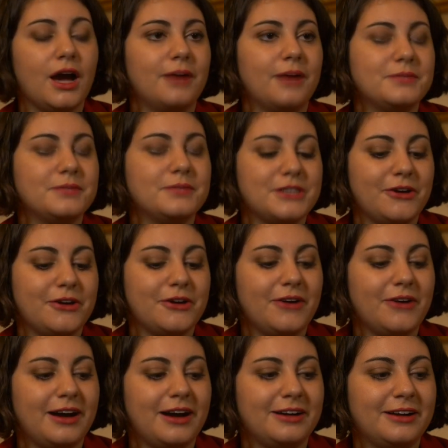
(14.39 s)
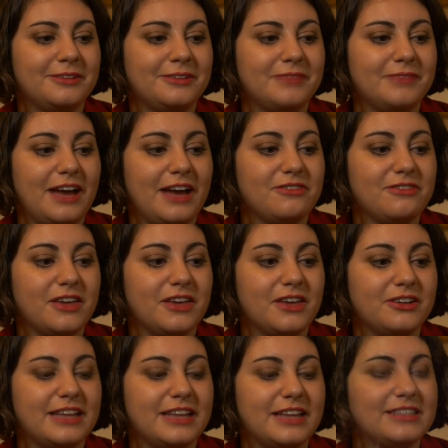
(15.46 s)
I
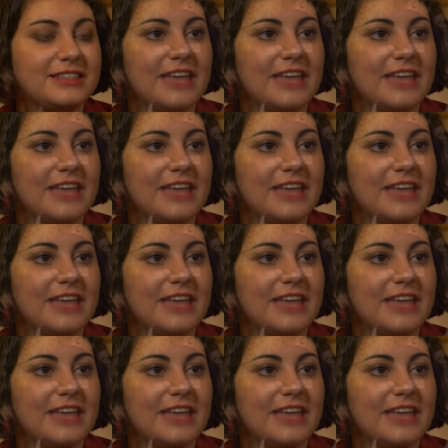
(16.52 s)
figured that